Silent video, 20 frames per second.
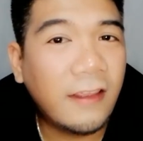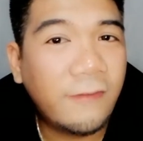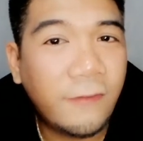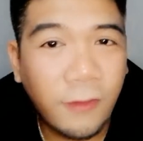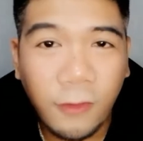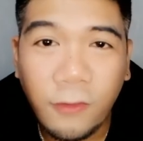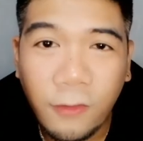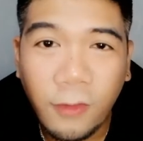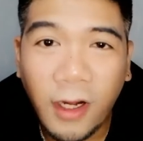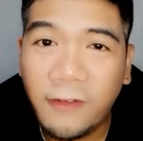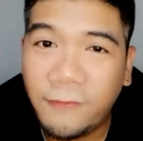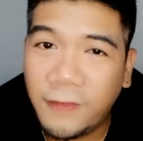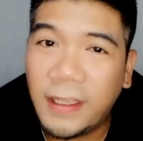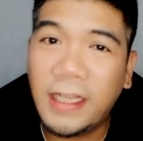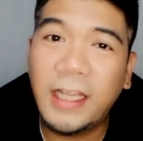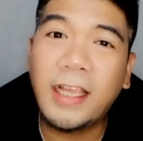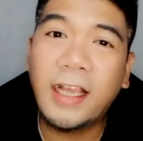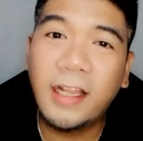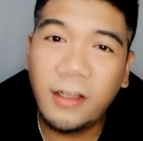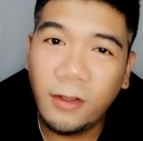if you are
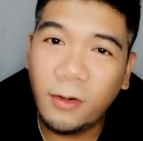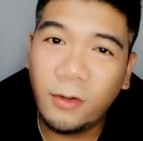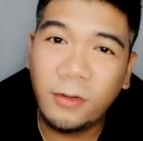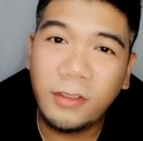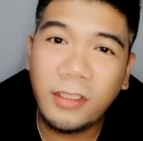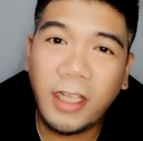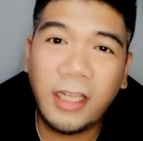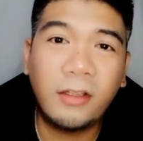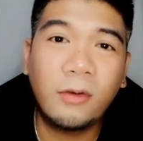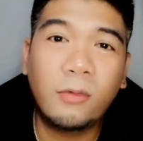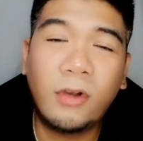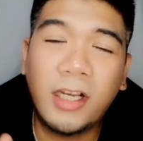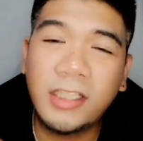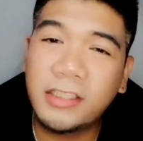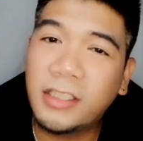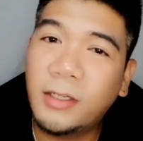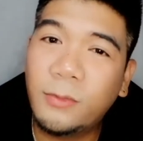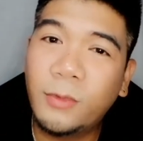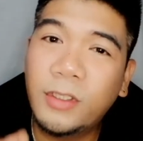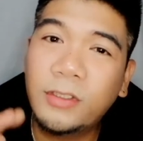feeling alone and you
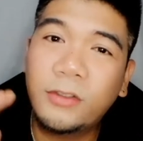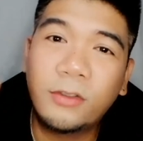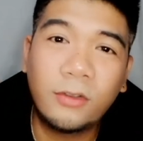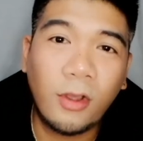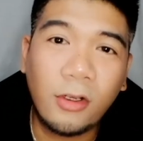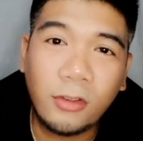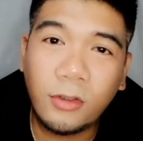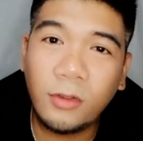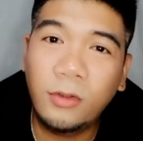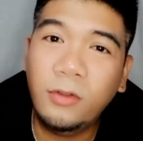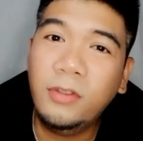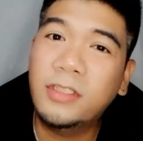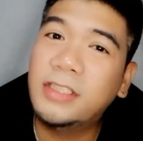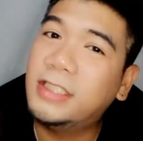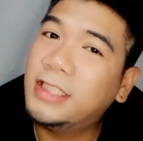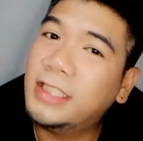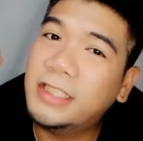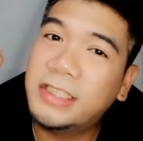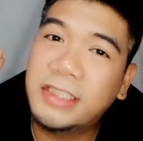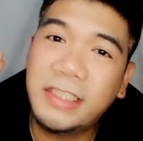want someone to talk to,
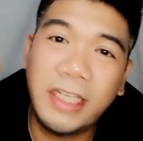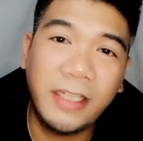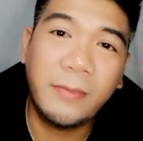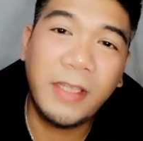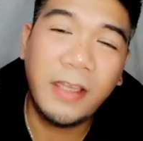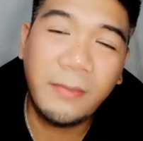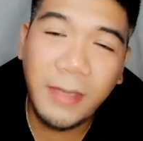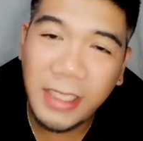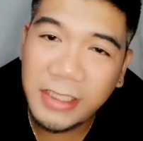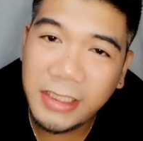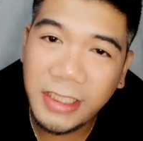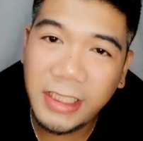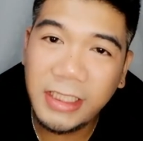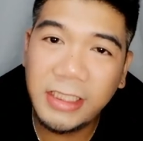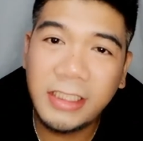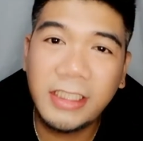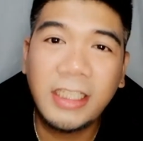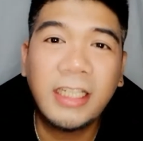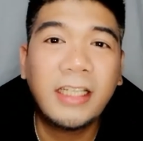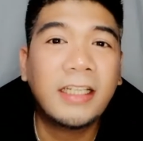just hit me a
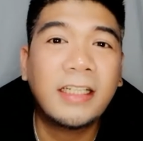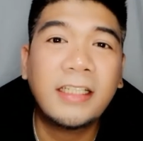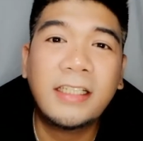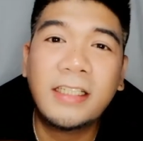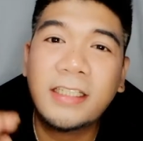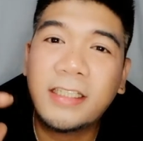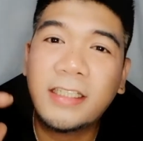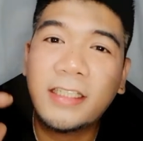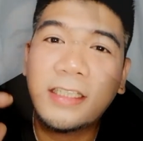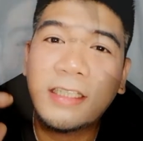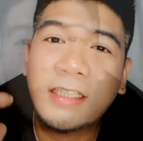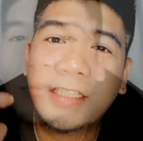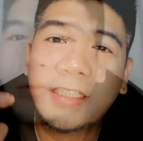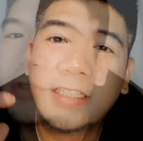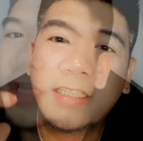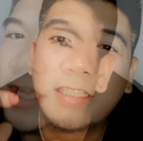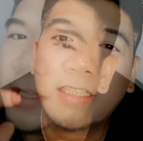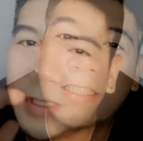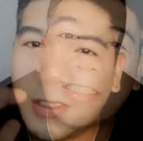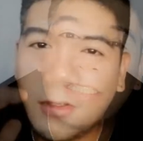message. You just
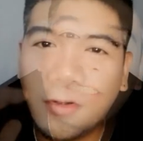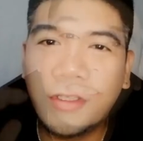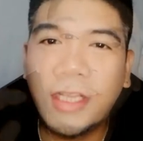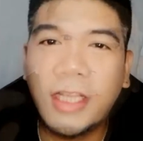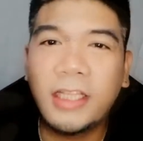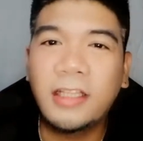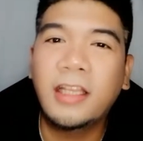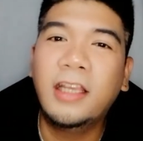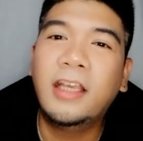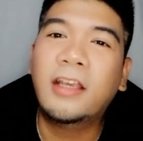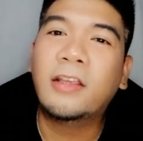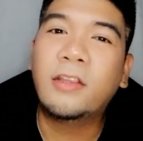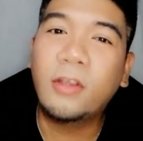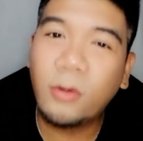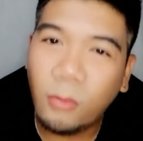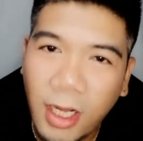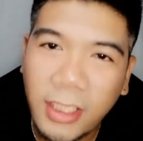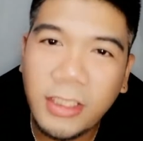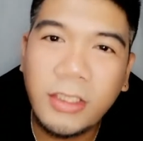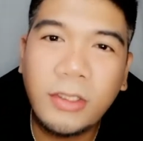do let me know that
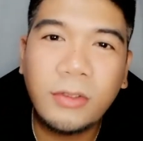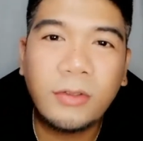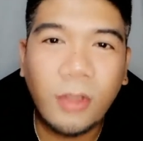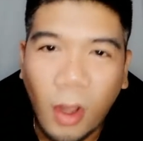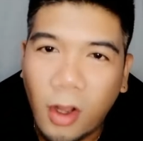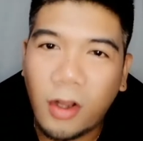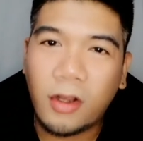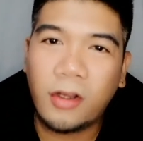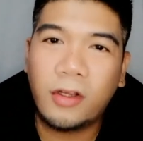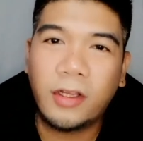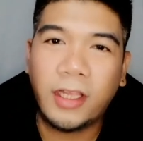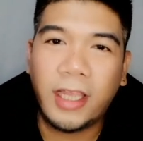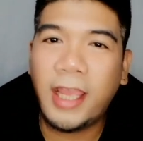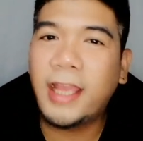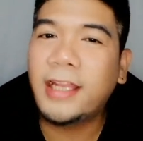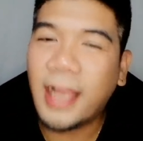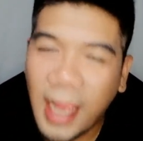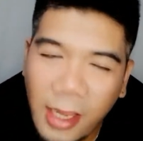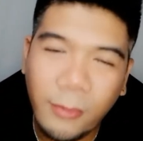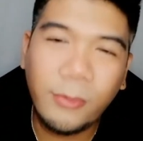you want to talk,
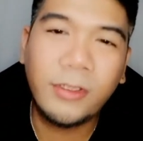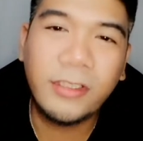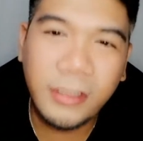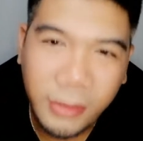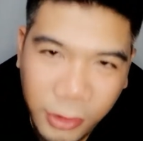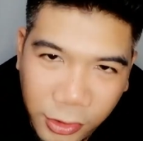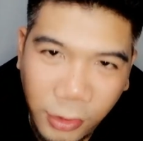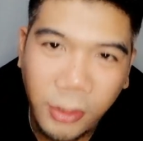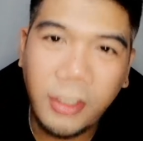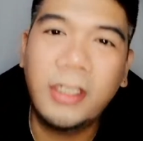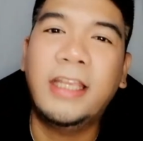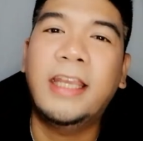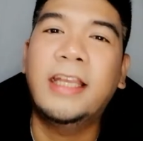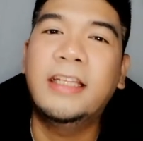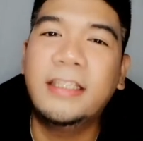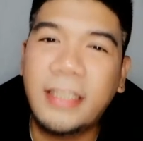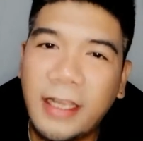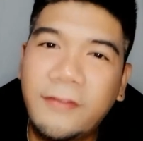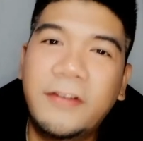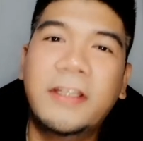and I will surely
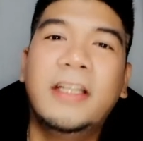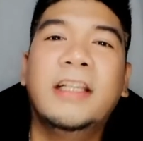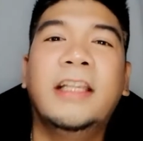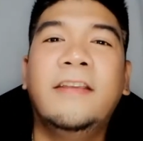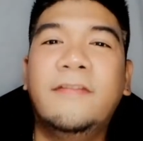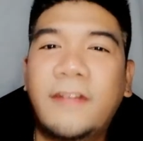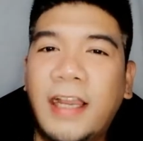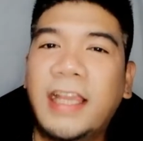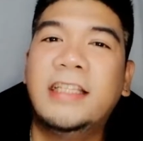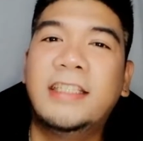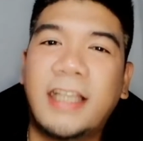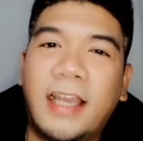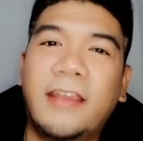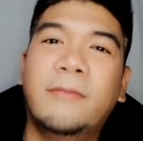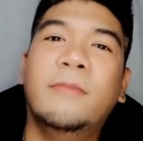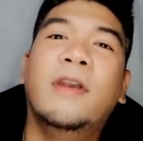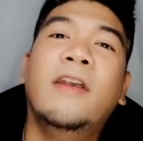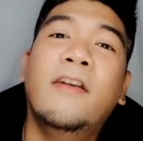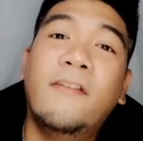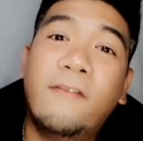and definitely find
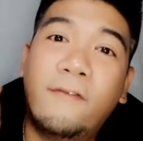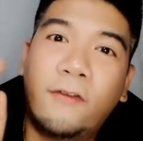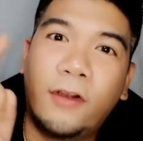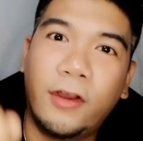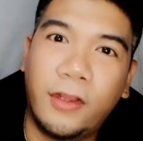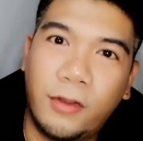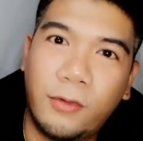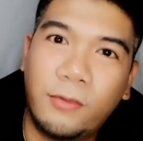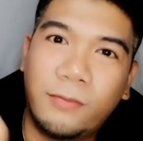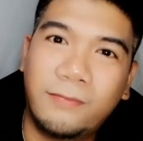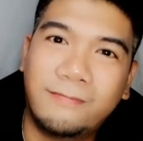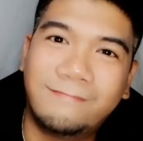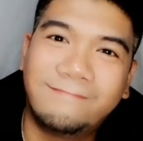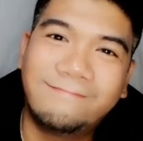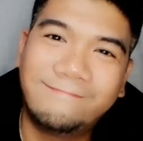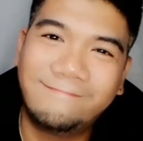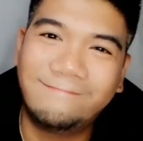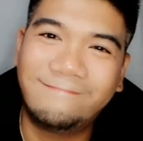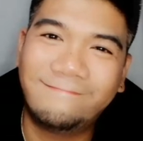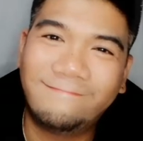time for you.
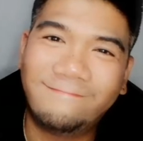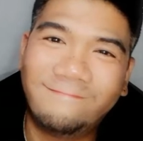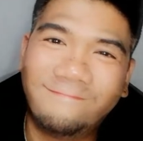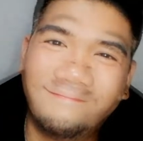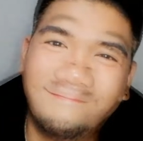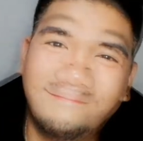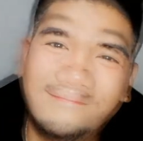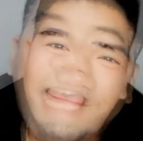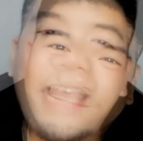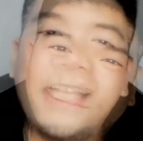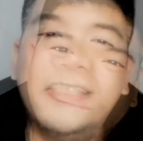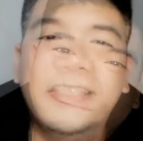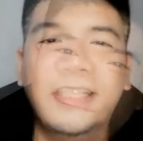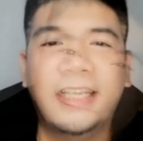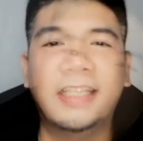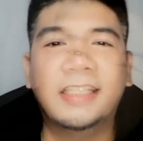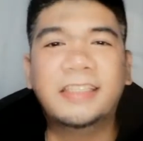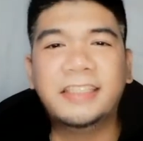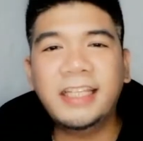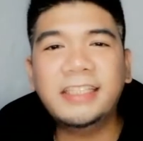Aww.
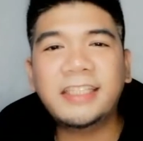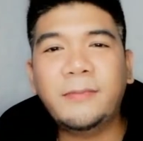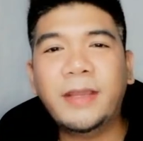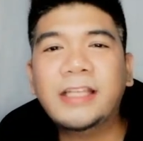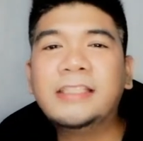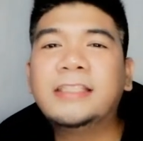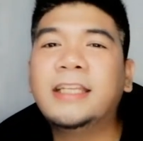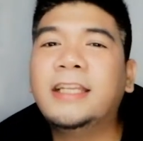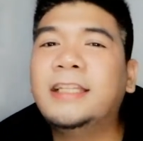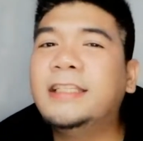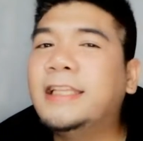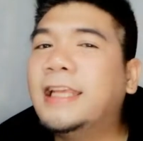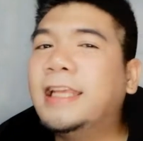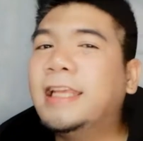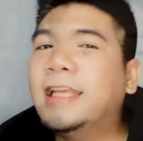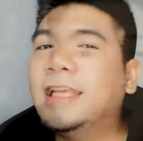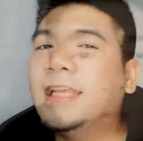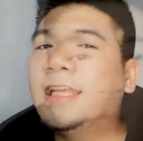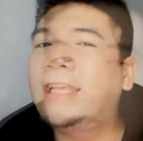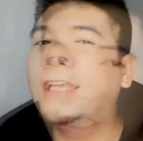Lastly, since I mentioned
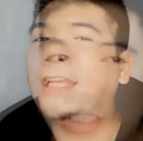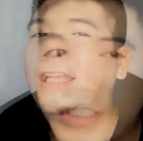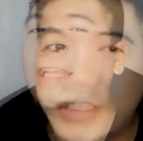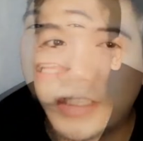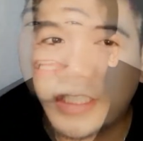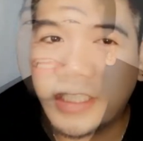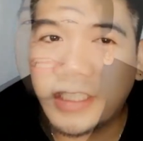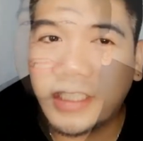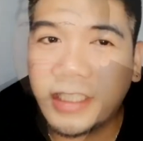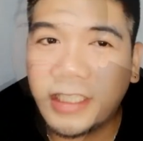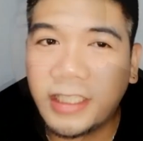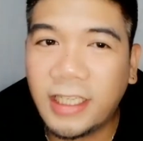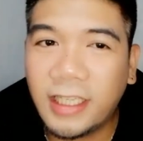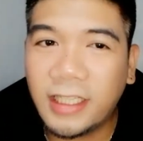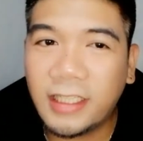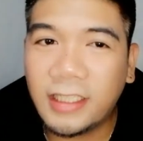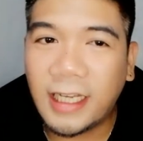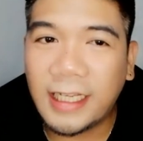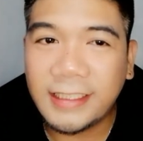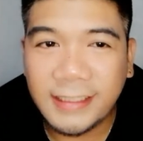I was
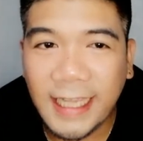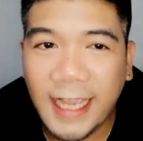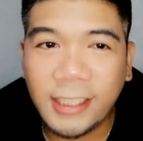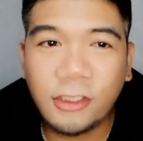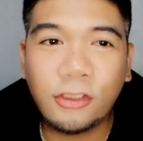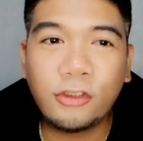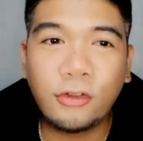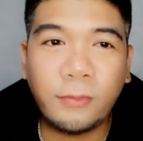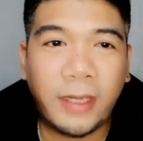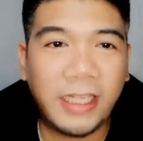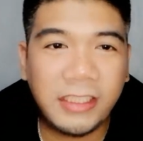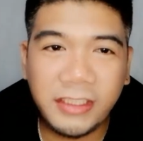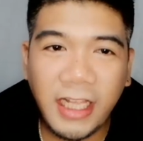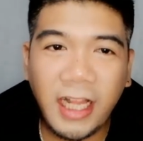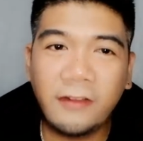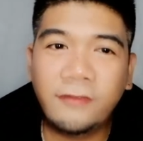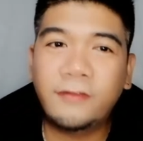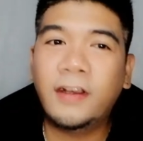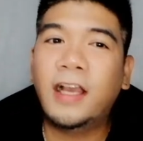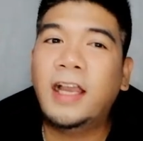attached to
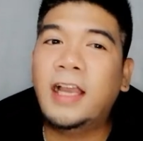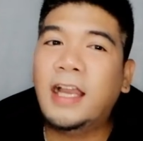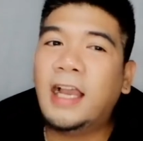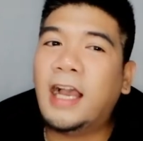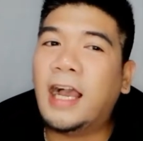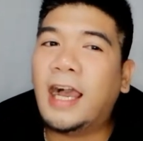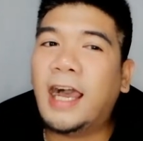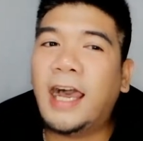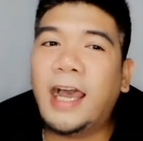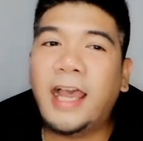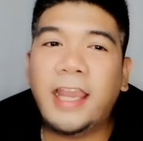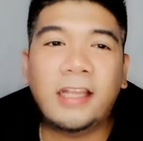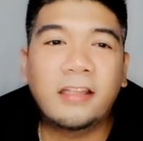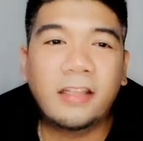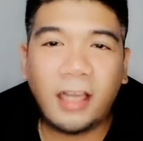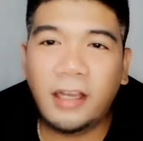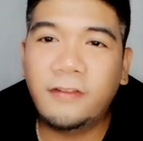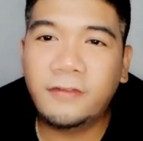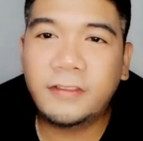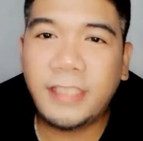myself, I
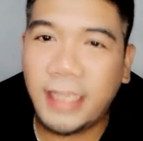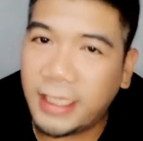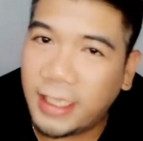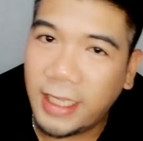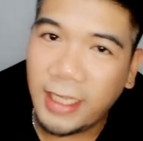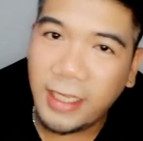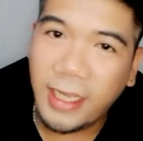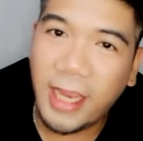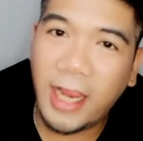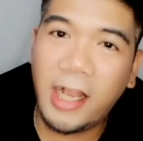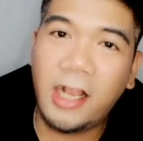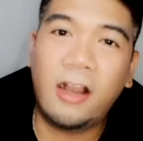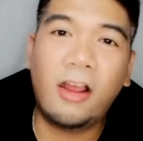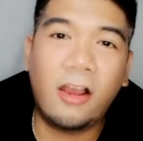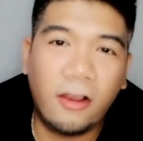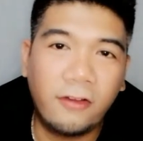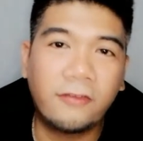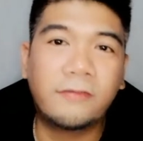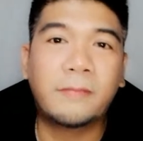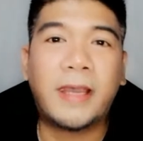love taking care
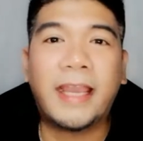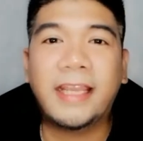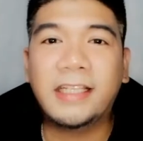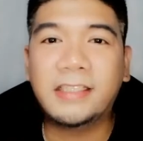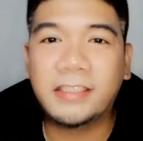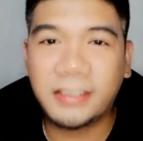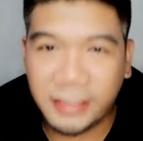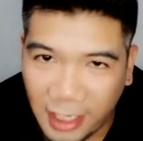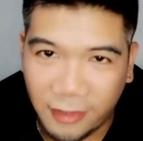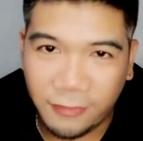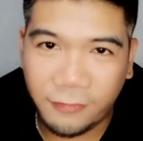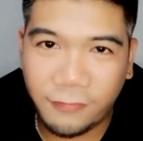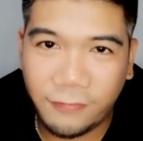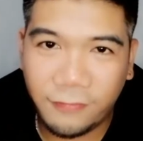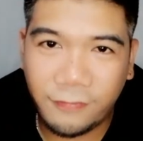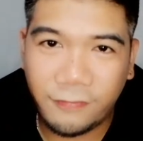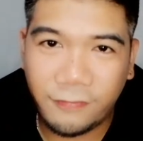of myself.